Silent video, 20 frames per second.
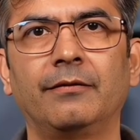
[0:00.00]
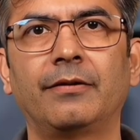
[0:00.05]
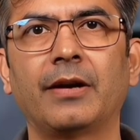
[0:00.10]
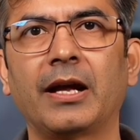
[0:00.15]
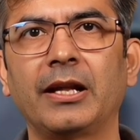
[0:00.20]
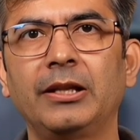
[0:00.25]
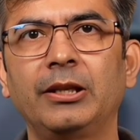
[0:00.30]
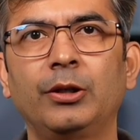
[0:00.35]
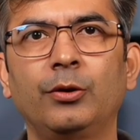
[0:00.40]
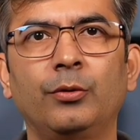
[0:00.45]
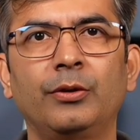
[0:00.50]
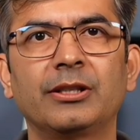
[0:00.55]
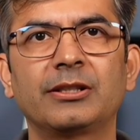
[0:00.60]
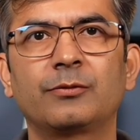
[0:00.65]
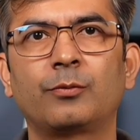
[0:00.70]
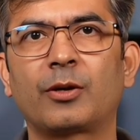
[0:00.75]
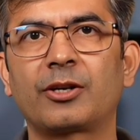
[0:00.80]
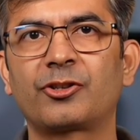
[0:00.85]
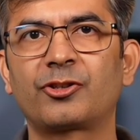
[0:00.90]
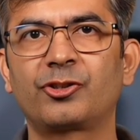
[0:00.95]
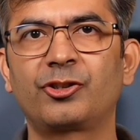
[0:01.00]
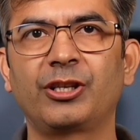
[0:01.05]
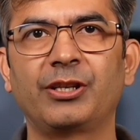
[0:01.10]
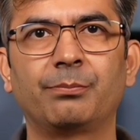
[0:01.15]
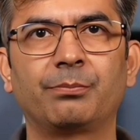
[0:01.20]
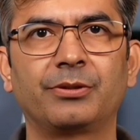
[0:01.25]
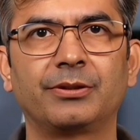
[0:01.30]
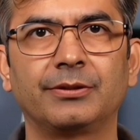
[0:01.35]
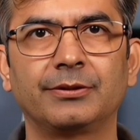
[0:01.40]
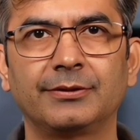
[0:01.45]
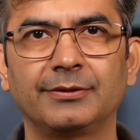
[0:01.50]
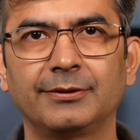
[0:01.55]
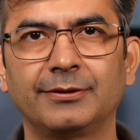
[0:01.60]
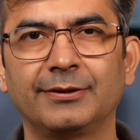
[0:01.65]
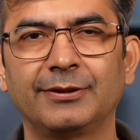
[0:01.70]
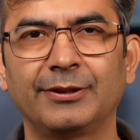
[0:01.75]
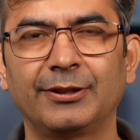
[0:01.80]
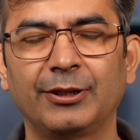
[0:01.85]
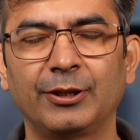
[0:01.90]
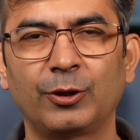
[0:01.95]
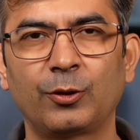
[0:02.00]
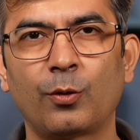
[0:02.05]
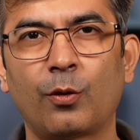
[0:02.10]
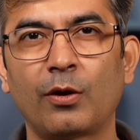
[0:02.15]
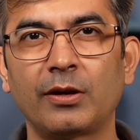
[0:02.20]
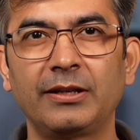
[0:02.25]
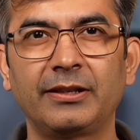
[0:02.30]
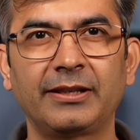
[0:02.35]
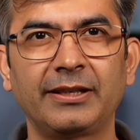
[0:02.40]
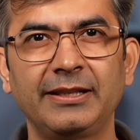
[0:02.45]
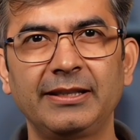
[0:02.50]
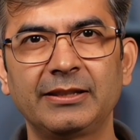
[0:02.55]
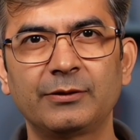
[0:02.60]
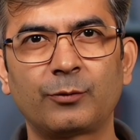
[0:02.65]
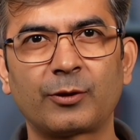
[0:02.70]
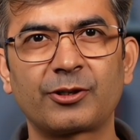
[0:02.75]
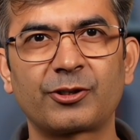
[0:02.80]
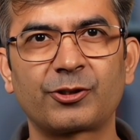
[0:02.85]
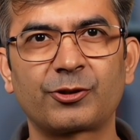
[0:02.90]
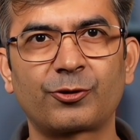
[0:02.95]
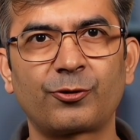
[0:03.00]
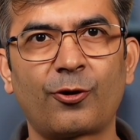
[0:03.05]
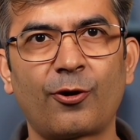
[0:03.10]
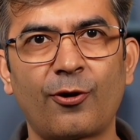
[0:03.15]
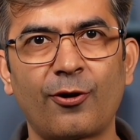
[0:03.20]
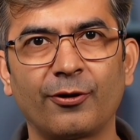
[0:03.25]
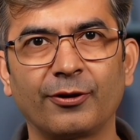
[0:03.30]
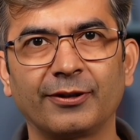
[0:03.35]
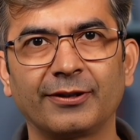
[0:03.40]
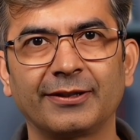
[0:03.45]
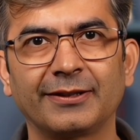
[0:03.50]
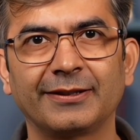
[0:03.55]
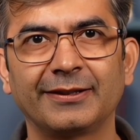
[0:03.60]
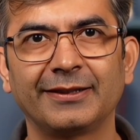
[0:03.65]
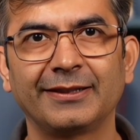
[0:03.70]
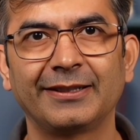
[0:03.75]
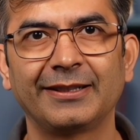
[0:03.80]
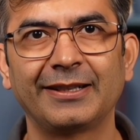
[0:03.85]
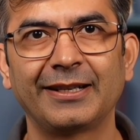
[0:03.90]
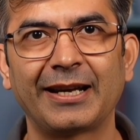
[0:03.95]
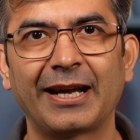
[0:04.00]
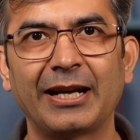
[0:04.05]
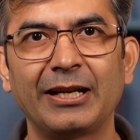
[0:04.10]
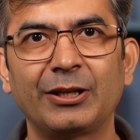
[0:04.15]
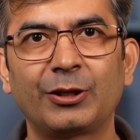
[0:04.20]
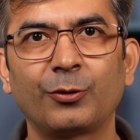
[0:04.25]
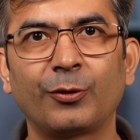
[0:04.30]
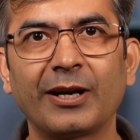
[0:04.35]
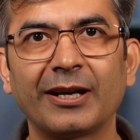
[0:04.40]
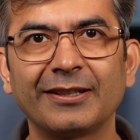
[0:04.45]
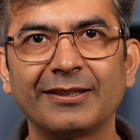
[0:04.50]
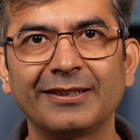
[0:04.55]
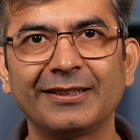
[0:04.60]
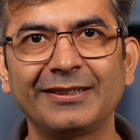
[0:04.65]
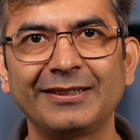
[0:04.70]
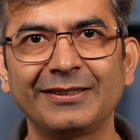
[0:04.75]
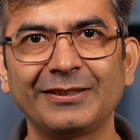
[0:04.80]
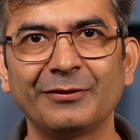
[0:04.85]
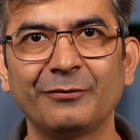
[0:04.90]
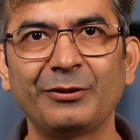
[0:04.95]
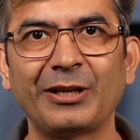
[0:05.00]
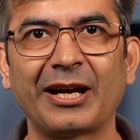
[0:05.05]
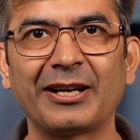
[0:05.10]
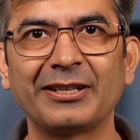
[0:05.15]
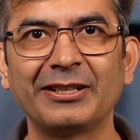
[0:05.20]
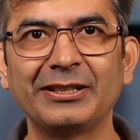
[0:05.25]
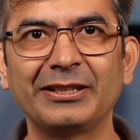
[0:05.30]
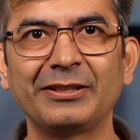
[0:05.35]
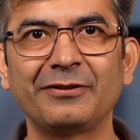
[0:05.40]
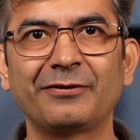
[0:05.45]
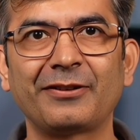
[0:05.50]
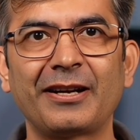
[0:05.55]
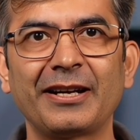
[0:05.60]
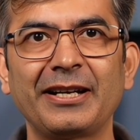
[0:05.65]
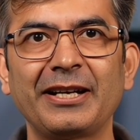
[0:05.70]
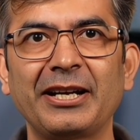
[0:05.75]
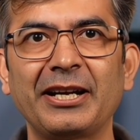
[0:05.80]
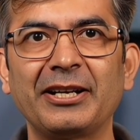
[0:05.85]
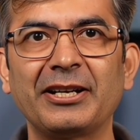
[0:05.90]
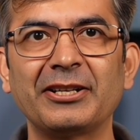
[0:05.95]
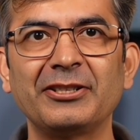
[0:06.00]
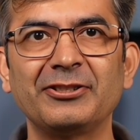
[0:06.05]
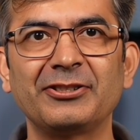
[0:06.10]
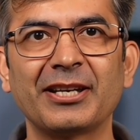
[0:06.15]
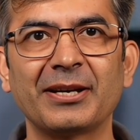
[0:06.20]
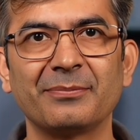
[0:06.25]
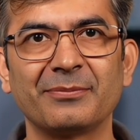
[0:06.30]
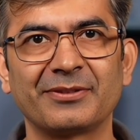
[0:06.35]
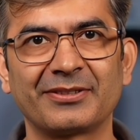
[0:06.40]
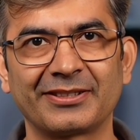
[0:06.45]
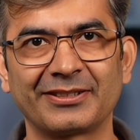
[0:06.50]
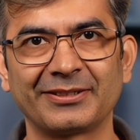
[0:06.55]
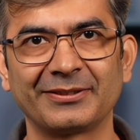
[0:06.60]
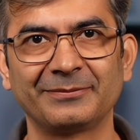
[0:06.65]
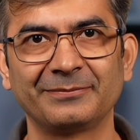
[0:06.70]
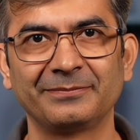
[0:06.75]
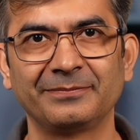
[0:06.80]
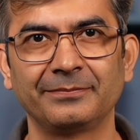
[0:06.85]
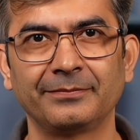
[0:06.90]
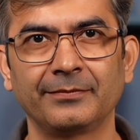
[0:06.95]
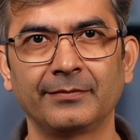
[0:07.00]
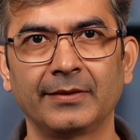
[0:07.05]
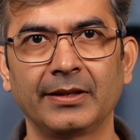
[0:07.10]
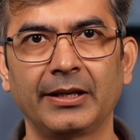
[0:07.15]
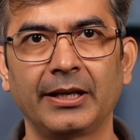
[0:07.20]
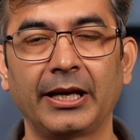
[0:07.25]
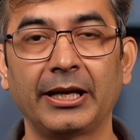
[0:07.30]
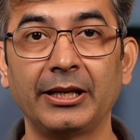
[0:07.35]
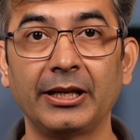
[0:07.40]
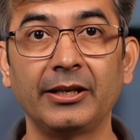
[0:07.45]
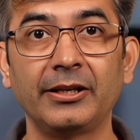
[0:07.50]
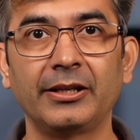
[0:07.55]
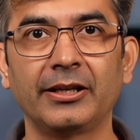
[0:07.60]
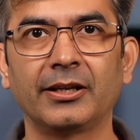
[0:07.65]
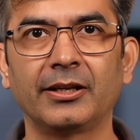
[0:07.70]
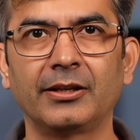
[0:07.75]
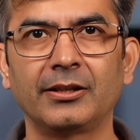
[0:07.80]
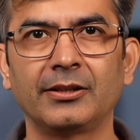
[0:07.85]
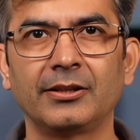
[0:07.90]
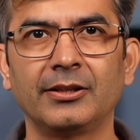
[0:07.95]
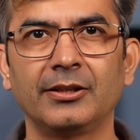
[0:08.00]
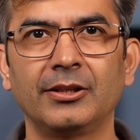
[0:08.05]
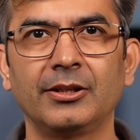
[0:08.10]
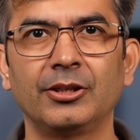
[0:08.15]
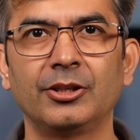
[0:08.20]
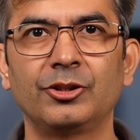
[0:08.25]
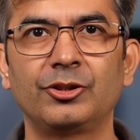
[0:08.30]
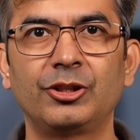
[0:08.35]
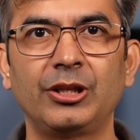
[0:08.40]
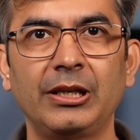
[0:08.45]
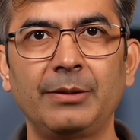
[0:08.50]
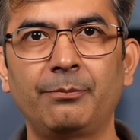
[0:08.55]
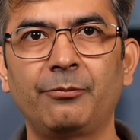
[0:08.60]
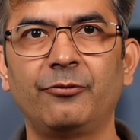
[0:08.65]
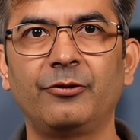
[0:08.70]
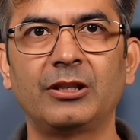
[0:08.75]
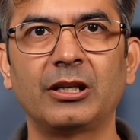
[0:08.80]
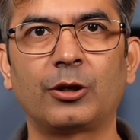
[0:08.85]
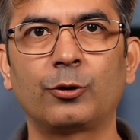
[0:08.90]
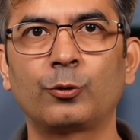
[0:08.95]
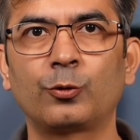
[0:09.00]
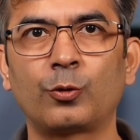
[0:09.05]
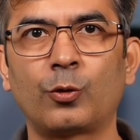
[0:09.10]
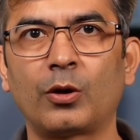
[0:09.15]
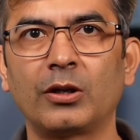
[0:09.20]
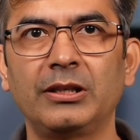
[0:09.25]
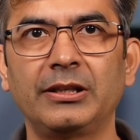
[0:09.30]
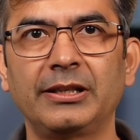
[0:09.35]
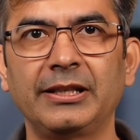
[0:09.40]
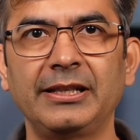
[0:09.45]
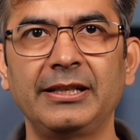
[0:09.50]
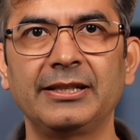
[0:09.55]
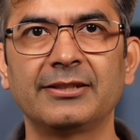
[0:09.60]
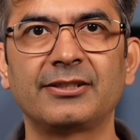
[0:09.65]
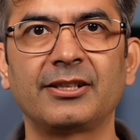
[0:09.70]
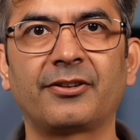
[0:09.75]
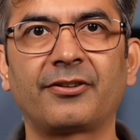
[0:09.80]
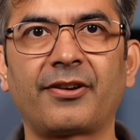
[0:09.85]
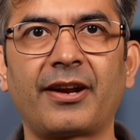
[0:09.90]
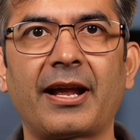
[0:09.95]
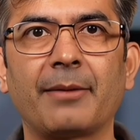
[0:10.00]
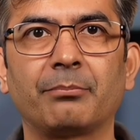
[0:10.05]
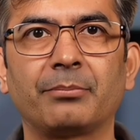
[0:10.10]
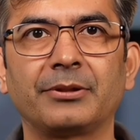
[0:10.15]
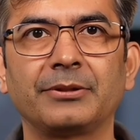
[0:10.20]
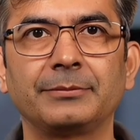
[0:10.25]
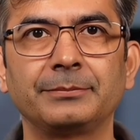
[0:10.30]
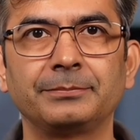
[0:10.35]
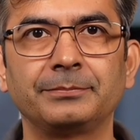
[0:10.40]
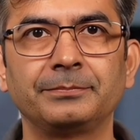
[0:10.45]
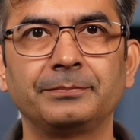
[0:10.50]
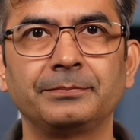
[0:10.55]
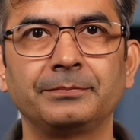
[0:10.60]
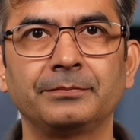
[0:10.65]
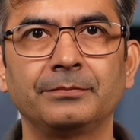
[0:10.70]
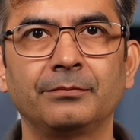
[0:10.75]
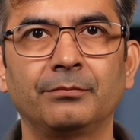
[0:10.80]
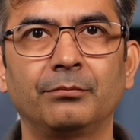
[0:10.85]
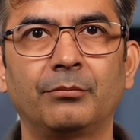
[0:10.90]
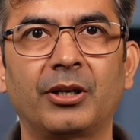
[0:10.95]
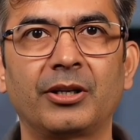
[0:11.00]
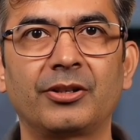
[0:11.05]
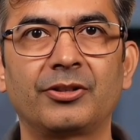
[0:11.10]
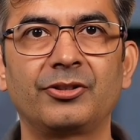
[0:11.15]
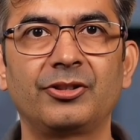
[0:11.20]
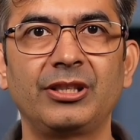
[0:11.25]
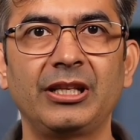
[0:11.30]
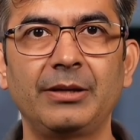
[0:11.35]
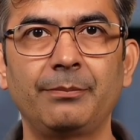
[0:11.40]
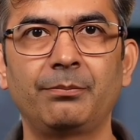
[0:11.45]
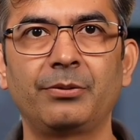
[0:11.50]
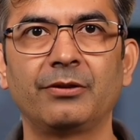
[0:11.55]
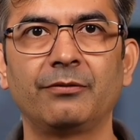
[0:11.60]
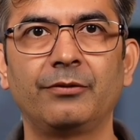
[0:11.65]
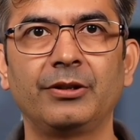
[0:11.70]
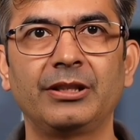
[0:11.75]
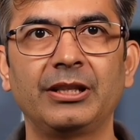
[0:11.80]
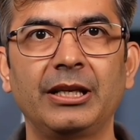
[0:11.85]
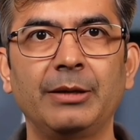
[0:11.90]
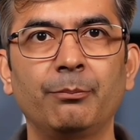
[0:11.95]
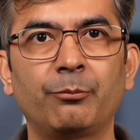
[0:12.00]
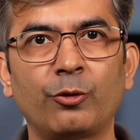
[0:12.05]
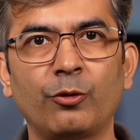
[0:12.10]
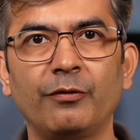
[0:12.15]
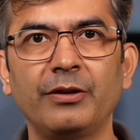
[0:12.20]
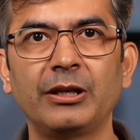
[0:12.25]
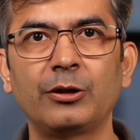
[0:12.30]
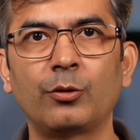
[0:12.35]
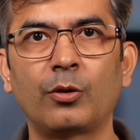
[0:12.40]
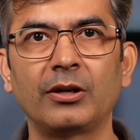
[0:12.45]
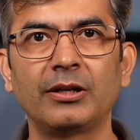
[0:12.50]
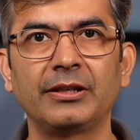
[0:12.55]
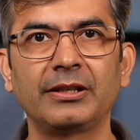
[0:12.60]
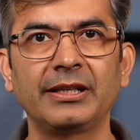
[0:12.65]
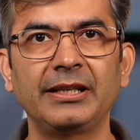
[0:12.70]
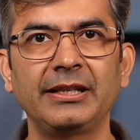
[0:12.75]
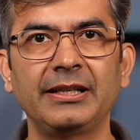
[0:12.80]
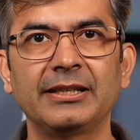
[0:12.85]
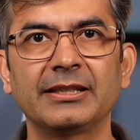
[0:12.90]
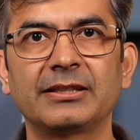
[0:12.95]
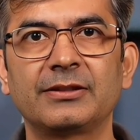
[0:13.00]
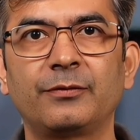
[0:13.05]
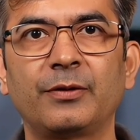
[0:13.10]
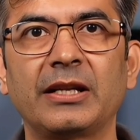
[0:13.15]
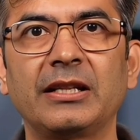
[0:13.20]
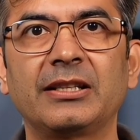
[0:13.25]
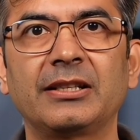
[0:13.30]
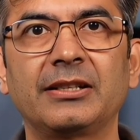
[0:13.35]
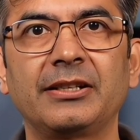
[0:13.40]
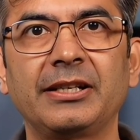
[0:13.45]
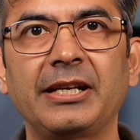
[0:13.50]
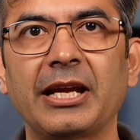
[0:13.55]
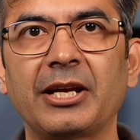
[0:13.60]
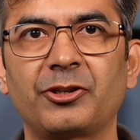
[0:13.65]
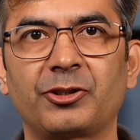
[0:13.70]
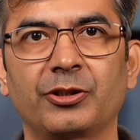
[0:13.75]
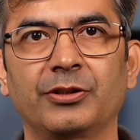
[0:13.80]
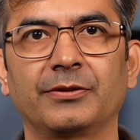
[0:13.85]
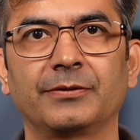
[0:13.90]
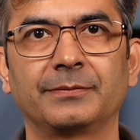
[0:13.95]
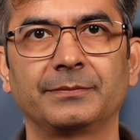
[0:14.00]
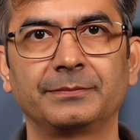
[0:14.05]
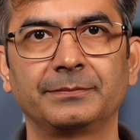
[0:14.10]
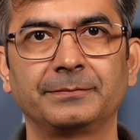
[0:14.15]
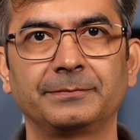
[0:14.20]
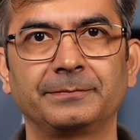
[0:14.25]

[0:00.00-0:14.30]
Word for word: Value is what's cheap. Quality is what's strong. And together we identify hidden gems. In India, cheap without quality is a trap. But cheap with improving quality is wealth creation.